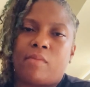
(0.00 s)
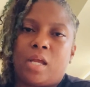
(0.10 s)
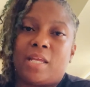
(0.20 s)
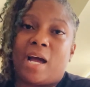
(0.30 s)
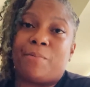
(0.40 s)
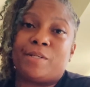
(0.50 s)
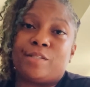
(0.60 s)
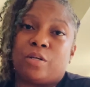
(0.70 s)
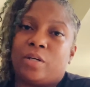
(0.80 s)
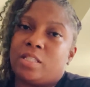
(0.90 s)
y'all would have
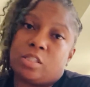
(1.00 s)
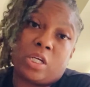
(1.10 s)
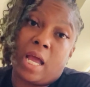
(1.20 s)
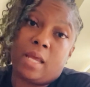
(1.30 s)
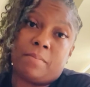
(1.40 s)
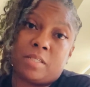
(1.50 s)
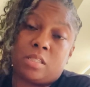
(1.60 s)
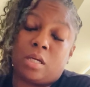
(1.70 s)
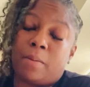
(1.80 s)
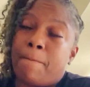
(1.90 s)
saw it. So, y'all ain't miss
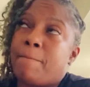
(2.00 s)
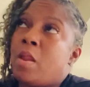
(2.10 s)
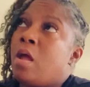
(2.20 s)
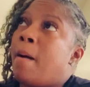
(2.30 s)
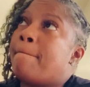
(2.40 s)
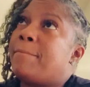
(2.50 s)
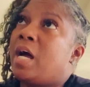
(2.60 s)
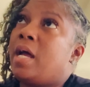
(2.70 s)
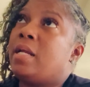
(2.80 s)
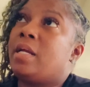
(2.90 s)
nothing.
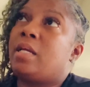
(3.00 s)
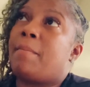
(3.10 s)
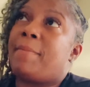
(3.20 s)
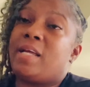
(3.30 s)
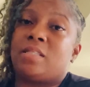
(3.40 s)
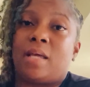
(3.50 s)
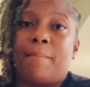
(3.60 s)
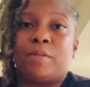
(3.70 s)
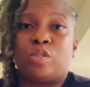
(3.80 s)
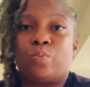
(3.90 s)
But in the
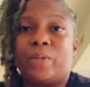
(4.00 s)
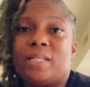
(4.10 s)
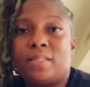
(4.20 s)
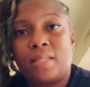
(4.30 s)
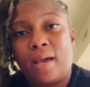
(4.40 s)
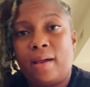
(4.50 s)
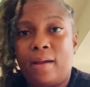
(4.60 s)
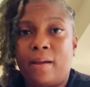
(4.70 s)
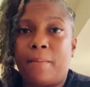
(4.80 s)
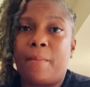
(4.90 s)
meantime, between
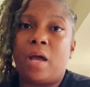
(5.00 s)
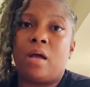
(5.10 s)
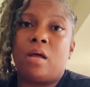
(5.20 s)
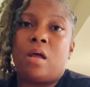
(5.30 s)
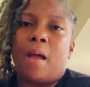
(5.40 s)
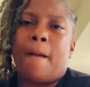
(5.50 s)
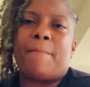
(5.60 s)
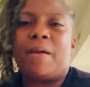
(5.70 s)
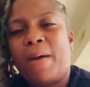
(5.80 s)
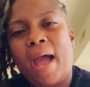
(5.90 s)
time,
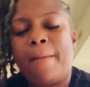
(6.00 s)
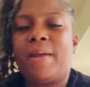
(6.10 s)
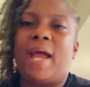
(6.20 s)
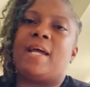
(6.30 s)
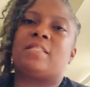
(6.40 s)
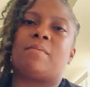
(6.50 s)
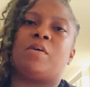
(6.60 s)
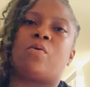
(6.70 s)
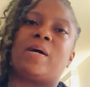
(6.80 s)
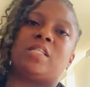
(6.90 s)
people have been asking me
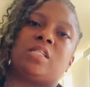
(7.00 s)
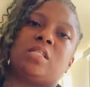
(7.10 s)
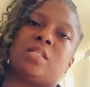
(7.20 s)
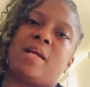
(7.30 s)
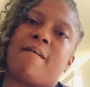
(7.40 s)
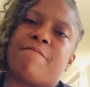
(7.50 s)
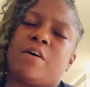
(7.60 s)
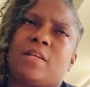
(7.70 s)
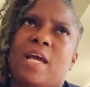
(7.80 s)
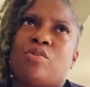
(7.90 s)
questions, and I
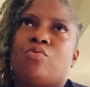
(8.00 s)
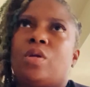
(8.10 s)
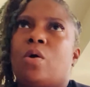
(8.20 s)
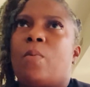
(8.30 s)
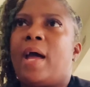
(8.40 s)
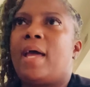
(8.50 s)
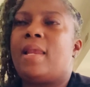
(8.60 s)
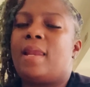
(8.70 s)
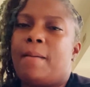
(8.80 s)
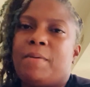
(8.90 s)
felt like, you know what?
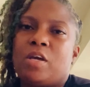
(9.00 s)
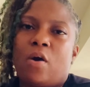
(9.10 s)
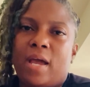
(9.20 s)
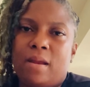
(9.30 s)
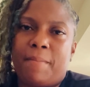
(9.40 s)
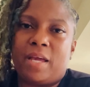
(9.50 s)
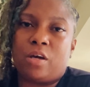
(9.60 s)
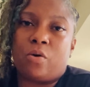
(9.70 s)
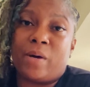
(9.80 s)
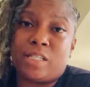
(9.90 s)
Let me go ahead and make a
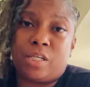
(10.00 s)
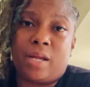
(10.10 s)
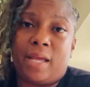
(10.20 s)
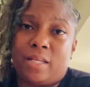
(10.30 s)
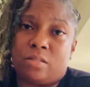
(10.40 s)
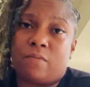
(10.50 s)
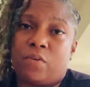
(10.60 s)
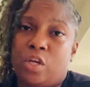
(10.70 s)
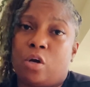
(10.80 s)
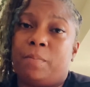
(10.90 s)
question and answer
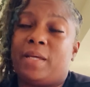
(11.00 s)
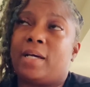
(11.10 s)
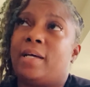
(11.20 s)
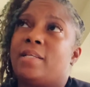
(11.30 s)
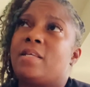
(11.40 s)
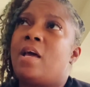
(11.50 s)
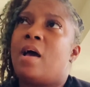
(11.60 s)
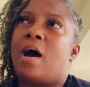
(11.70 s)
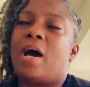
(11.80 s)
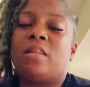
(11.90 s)
video, because
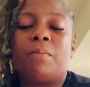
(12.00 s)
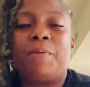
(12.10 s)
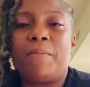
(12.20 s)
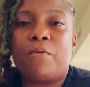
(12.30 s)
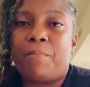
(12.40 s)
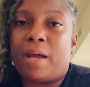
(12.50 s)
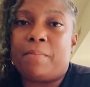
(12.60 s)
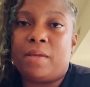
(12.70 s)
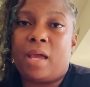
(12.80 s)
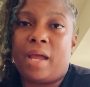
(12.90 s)
other people might
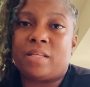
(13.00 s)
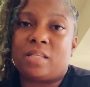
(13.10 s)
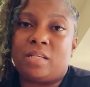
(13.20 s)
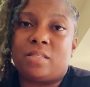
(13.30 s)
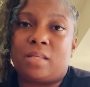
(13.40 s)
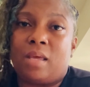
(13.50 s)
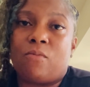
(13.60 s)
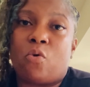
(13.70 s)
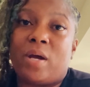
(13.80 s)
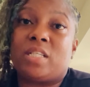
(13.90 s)
be asking the same
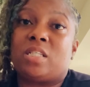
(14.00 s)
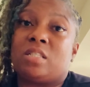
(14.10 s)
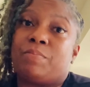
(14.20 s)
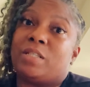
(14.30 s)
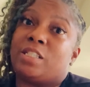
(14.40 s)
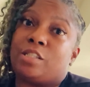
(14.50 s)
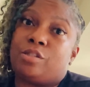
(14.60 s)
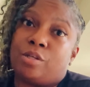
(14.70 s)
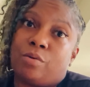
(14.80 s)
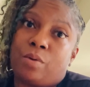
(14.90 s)
questions, but just
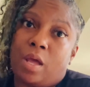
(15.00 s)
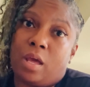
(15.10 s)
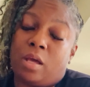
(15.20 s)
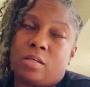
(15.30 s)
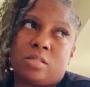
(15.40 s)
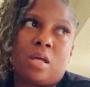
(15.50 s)
don't ask.